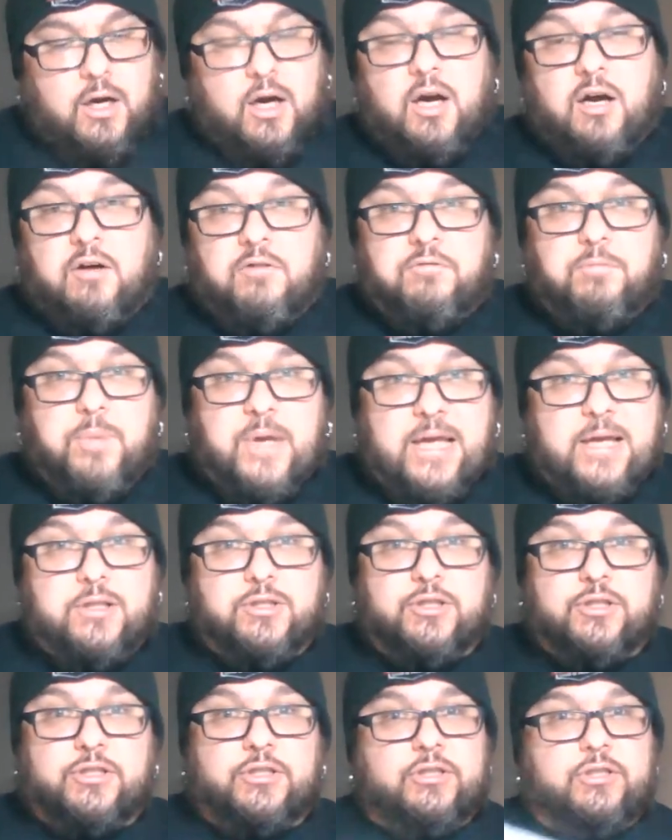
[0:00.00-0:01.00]
of
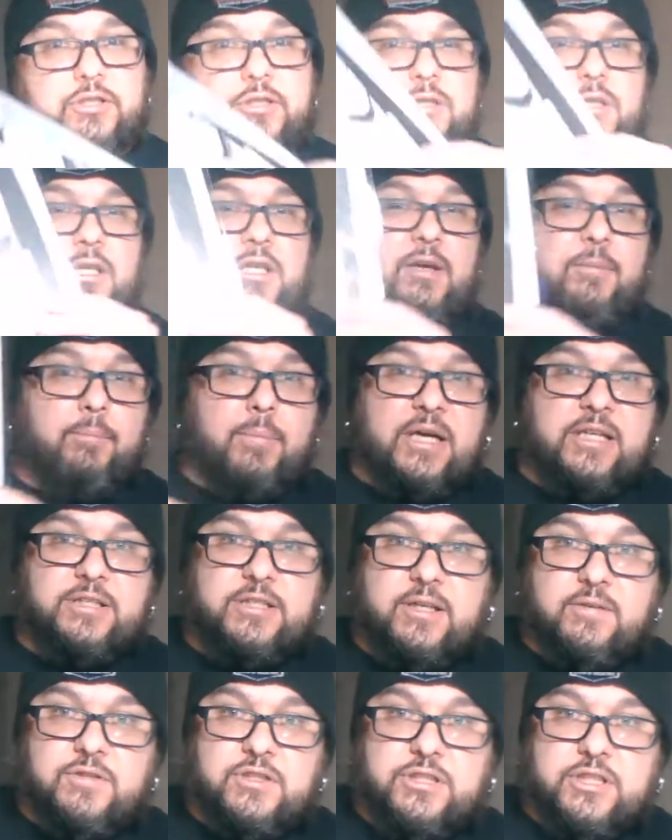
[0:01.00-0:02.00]
pages, 11 by
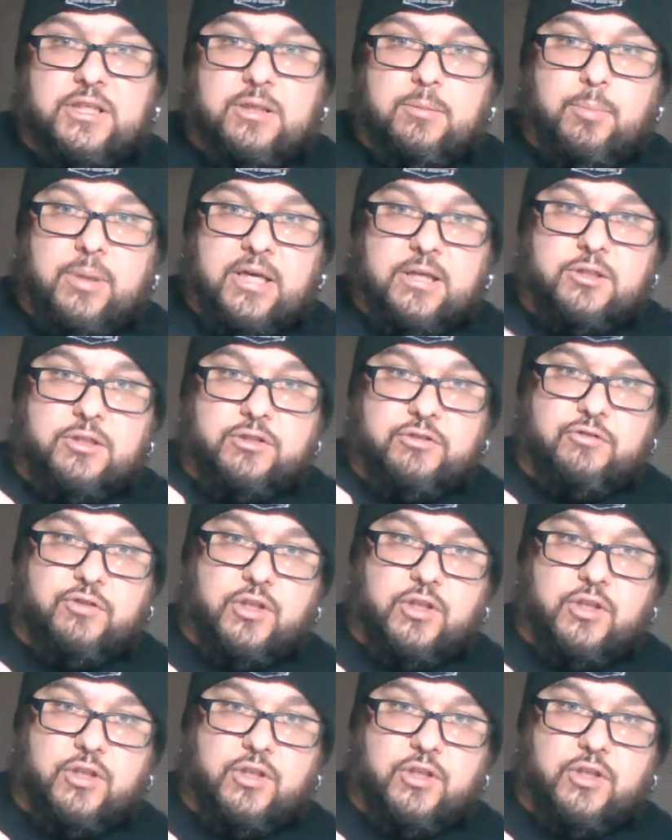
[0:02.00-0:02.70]
17 pages,